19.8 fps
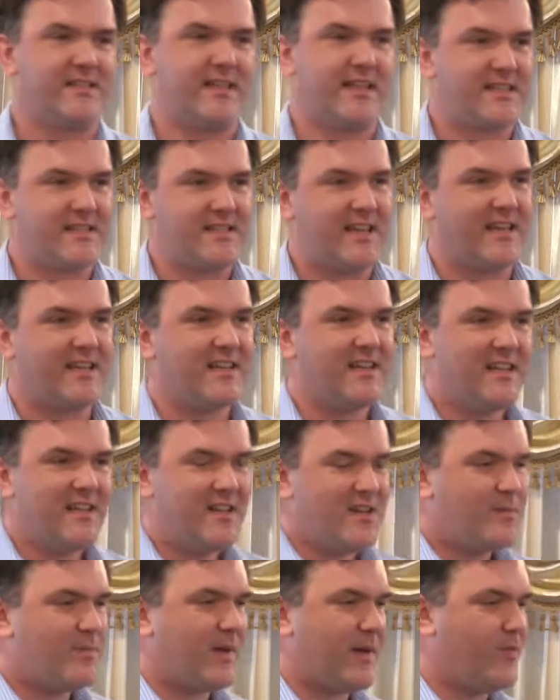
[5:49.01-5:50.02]
That's not
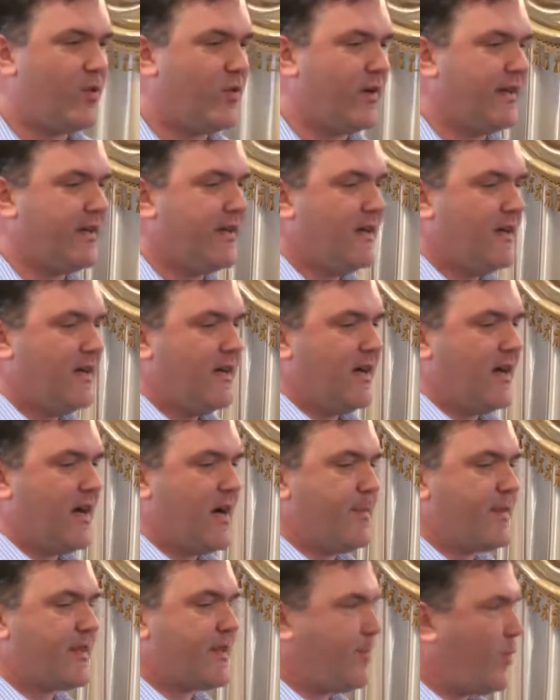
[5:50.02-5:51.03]
my point.
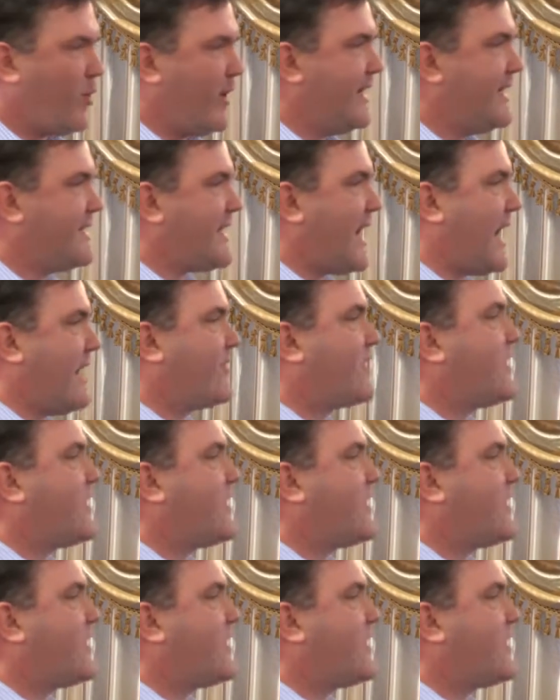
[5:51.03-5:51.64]
But the point is, I've